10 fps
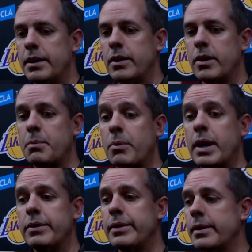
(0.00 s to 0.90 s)
You know, I'm
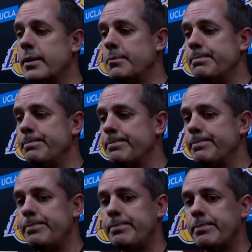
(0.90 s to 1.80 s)
around um,
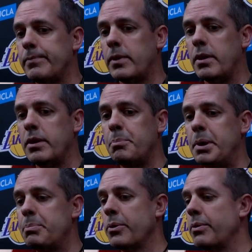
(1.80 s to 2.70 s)
the
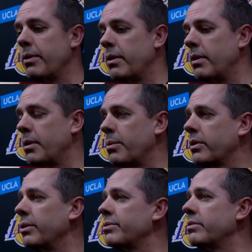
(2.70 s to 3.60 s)
people that
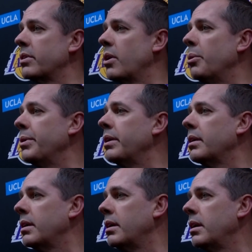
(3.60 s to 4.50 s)
were closest to Kobe,
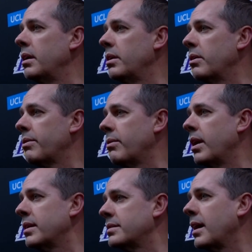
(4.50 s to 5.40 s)
you know,
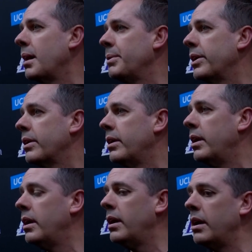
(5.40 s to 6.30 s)
throughout his time here.
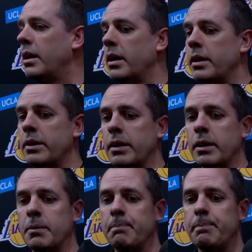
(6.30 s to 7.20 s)
And,
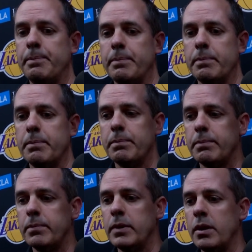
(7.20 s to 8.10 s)
um,
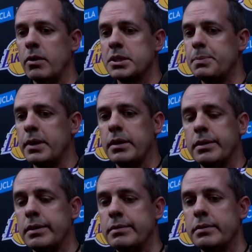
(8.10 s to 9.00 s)
you know, it's been
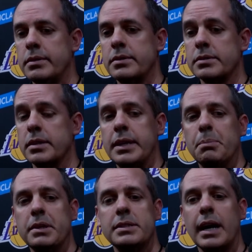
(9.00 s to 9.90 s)
a, just a
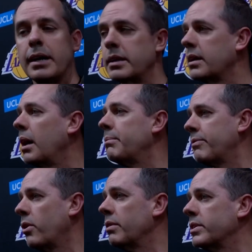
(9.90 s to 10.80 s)
deeply saddening time
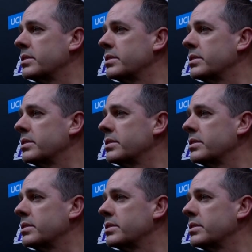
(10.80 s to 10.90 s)
for all of